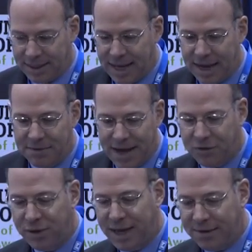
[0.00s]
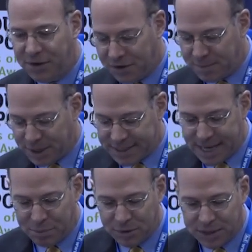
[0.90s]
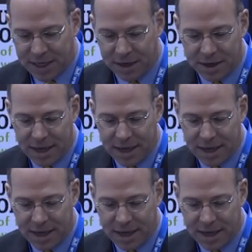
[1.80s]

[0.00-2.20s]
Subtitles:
Dave actually gave you some examples here,